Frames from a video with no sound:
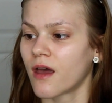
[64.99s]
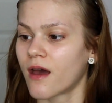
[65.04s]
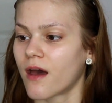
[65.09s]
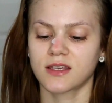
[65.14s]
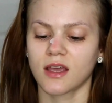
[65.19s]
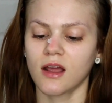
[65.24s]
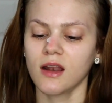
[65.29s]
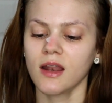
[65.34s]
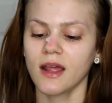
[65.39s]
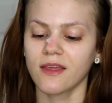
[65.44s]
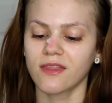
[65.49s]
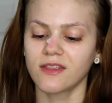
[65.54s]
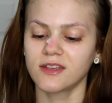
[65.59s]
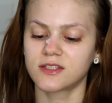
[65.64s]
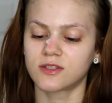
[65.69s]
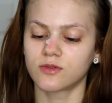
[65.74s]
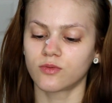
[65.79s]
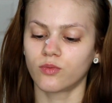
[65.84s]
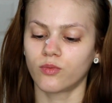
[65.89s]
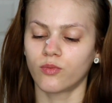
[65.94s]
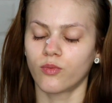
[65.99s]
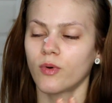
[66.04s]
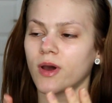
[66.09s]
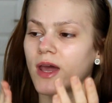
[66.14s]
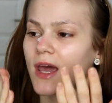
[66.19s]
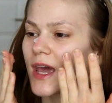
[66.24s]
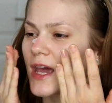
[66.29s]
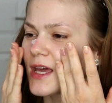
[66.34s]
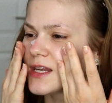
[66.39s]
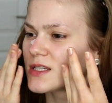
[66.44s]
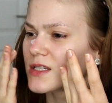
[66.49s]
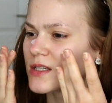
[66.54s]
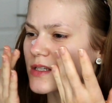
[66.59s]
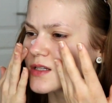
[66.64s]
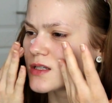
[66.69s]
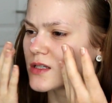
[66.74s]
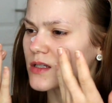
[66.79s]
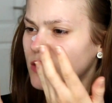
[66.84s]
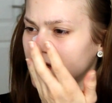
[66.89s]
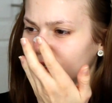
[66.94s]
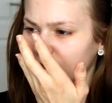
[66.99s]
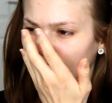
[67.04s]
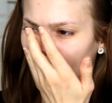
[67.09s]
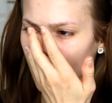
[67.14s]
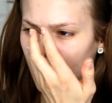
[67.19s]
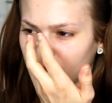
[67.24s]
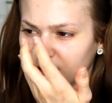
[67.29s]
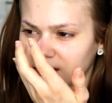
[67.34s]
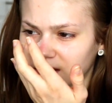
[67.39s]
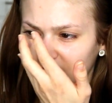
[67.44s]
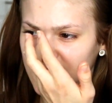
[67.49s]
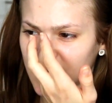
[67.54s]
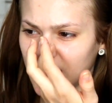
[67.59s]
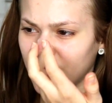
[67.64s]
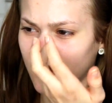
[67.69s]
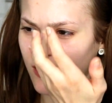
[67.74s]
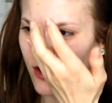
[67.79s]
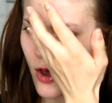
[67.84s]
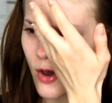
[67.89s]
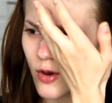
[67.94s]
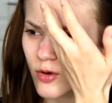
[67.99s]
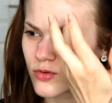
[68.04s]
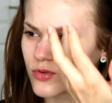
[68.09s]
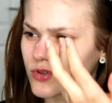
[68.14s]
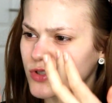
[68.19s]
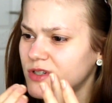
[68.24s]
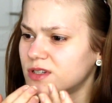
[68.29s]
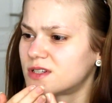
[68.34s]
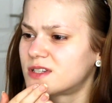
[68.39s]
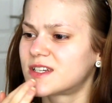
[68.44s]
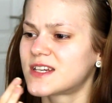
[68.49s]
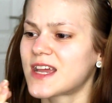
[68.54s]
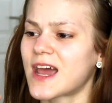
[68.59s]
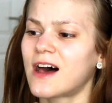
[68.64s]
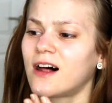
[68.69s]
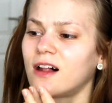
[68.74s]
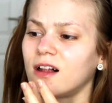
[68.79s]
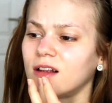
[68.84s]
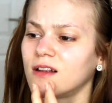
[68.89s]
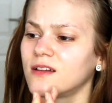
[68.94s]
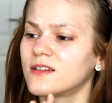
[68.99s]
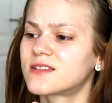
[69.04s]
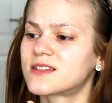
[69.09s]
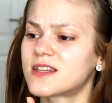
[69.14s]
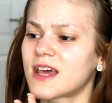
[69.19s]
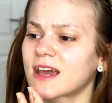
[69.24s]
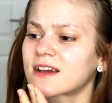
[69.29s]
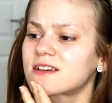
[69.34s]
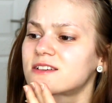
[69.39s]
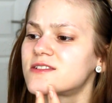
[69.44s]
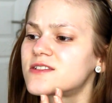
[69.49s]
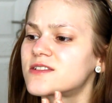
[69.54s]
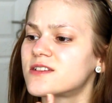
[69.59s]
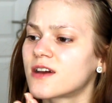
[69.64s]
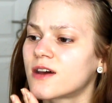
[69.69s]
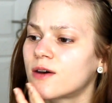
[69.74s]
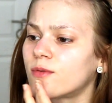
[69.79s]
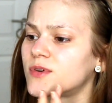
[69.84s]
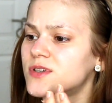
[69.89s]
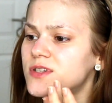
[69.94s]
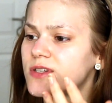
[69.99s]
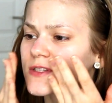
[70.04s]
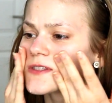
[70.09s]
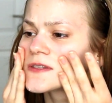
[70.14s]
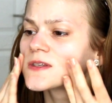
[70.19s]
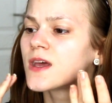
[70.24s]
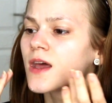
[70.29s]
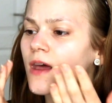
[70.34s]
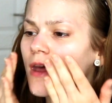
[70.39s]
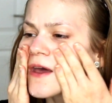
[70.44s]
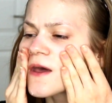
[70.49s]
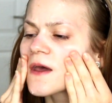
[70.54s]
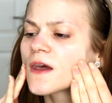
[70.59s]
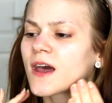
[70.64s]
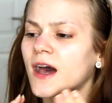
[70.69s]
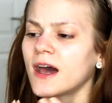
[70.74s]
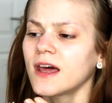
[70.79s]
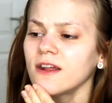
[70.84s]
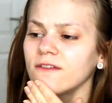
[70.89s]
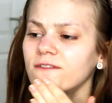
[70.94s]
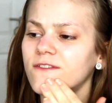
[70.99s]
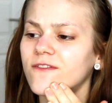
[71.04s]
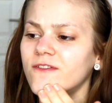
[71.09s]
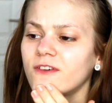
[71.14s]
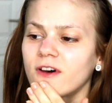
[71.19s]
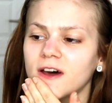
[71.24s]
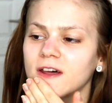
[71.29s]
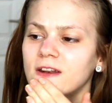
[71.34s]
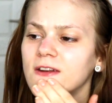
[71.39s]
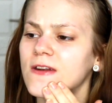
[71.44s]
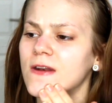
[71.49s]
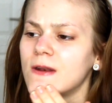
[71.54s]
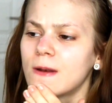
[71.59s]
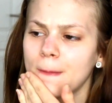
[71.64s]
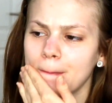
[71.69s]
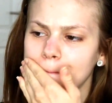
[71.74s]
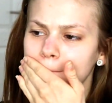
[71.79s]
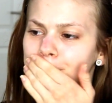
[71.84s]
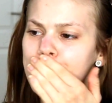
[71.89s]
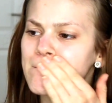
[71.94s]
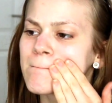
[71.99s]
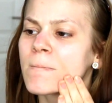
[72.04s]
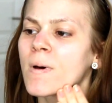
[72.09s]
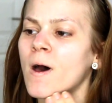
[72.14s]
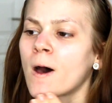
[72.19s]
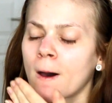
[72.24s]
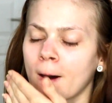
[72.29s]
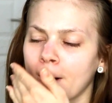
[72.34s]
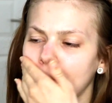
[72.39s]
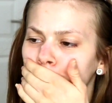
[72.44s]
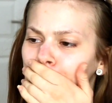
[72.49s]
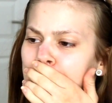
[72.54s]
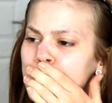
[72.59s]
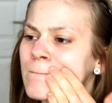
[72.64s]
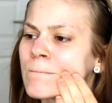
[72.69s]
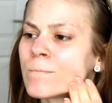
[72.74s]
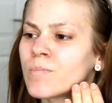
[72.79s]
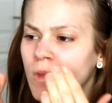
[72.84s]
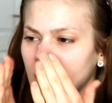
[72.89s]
It's kind of like this weird silicone gel texture, which is kind of fun.